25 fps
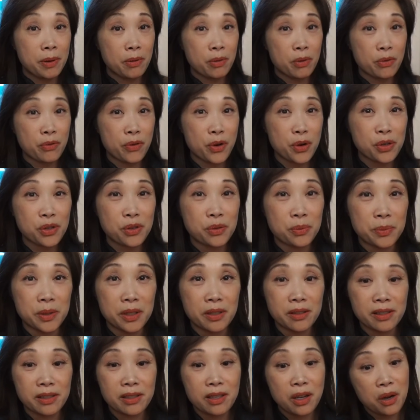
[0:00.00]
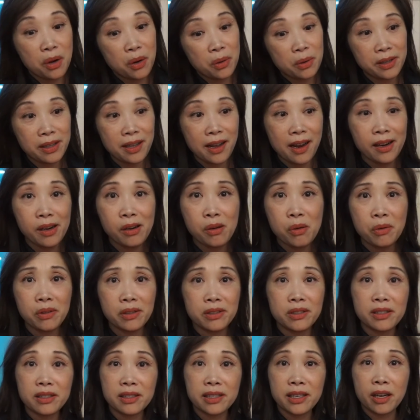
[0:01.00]
be reversible? So I don't
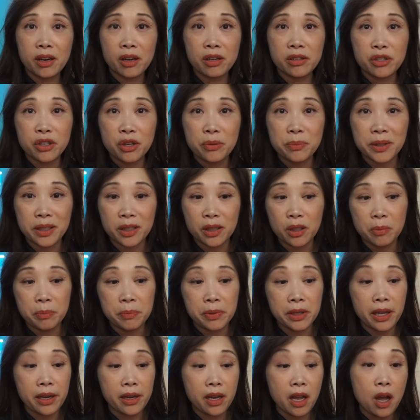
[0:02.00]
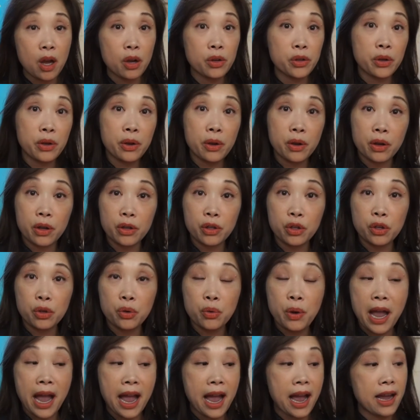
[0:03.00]
want to just sit here and doom and gloom and be like, oh, you,
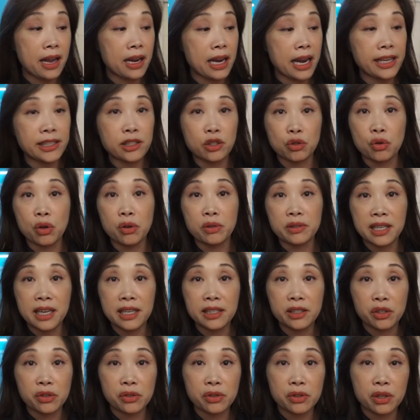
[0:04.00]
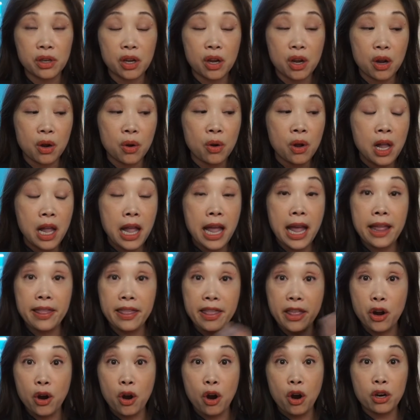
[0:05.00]
you had a stroke ten years ago
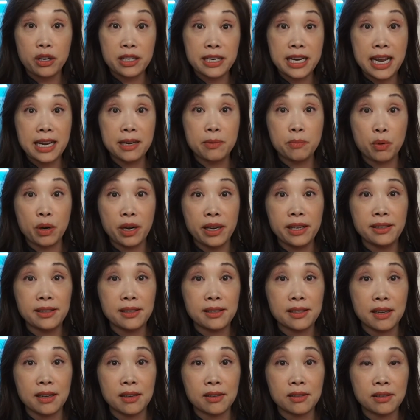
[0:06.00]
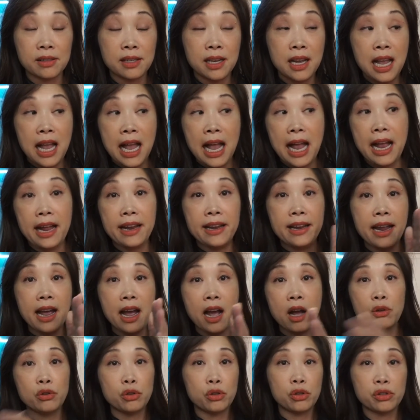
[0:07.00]
and there are dead brain cells and
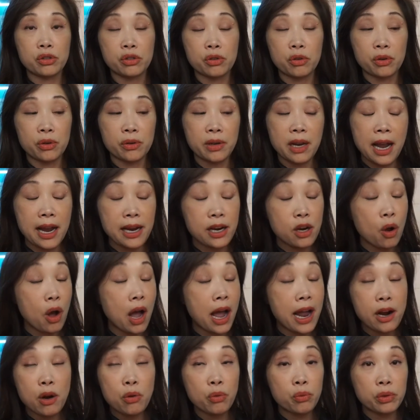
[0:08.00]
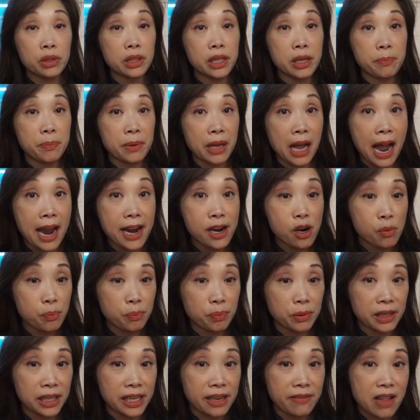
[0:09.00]
now you're screwed. I don't, I don't really, I don't
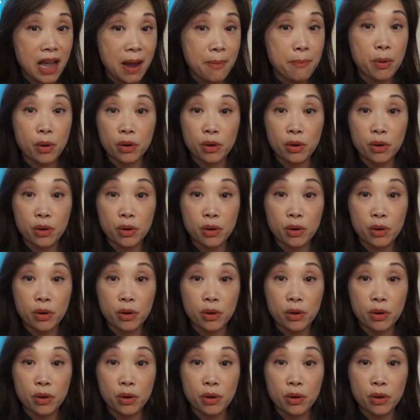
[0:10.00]
believe that